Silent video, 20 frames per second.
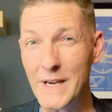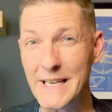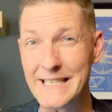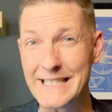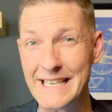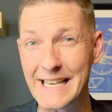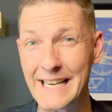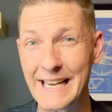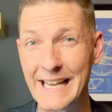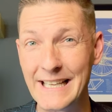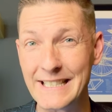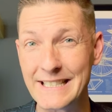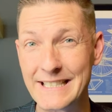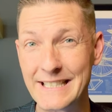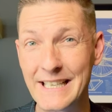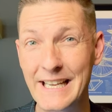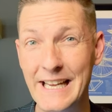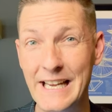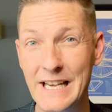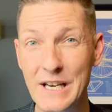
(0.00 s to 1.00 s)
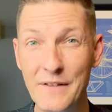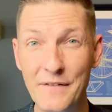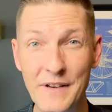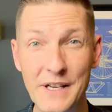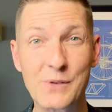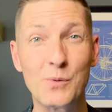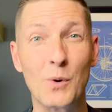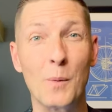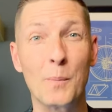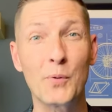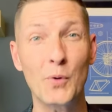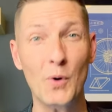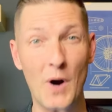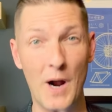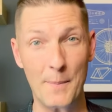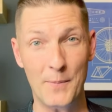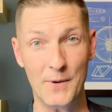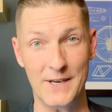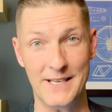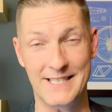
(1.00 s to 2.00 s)
we dig into individual
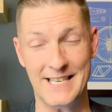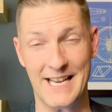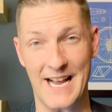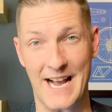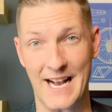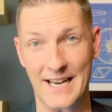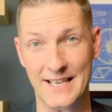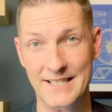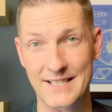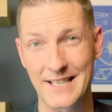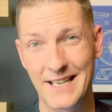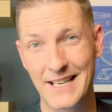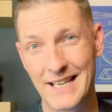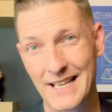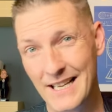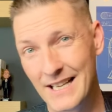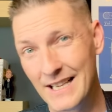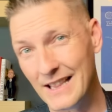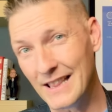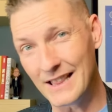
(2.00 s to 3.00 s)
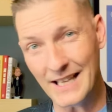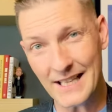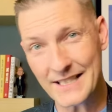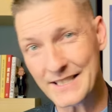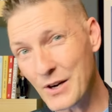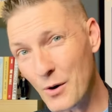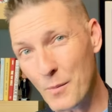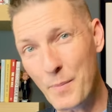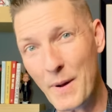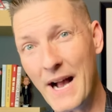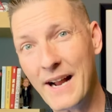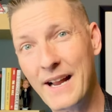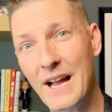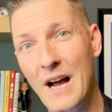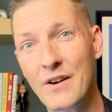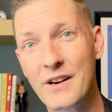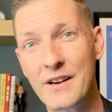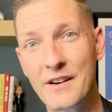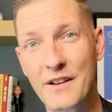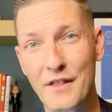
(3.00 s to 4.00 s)
property tax, Let's go back
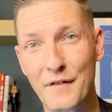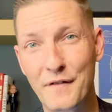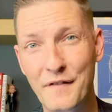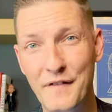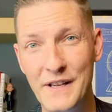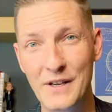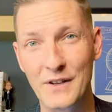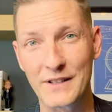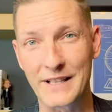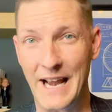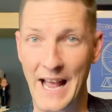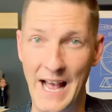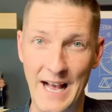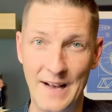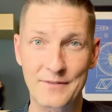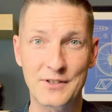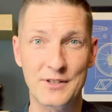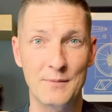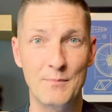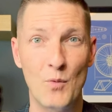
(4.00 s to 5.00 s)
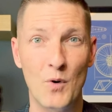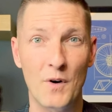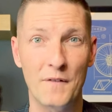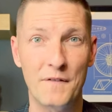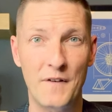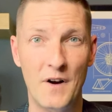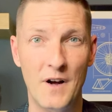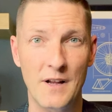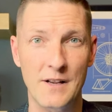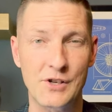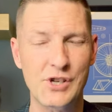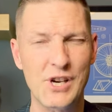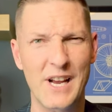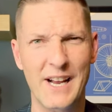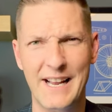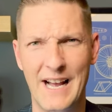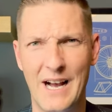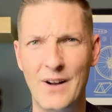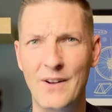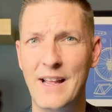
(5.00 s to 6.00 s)
out into the field and have some more fun,
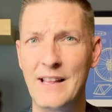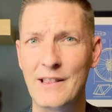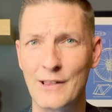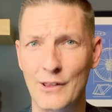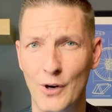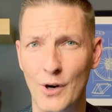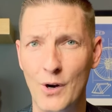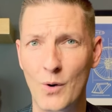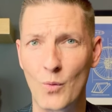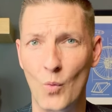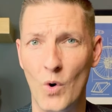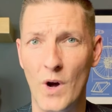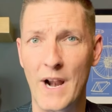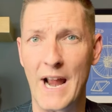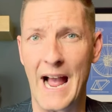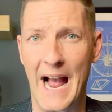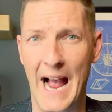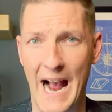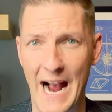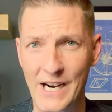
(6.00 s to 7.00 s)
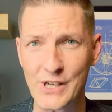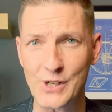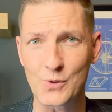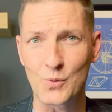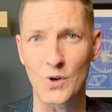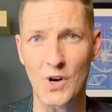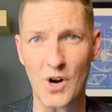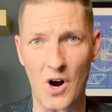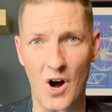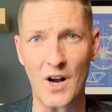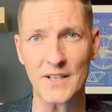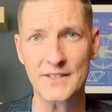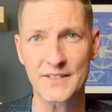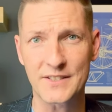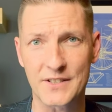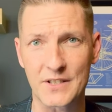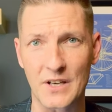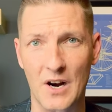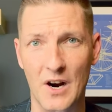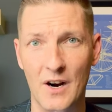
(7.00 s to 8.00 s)
check out and look what actual
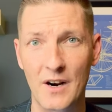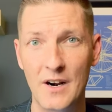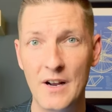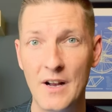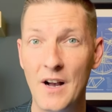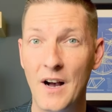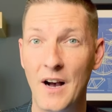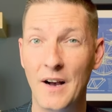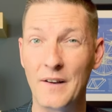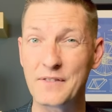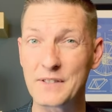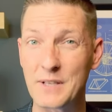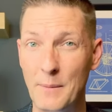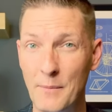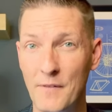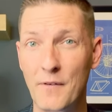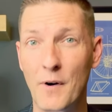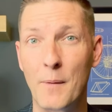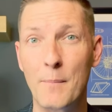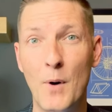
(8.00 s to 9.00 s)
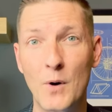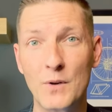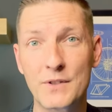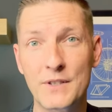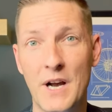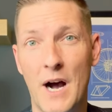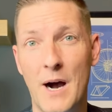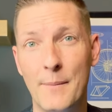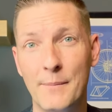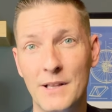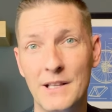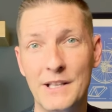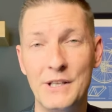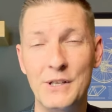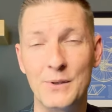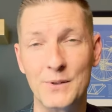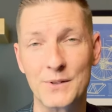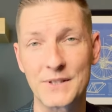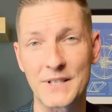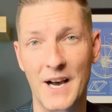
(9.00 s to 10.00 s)
costs are of some of our most commonly
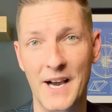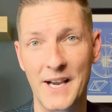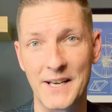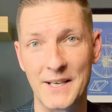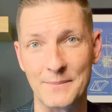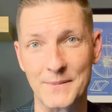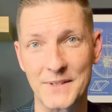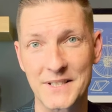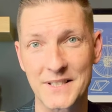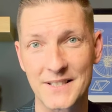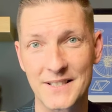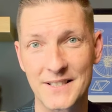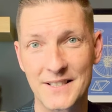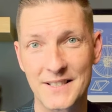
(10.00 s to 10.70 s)
used items.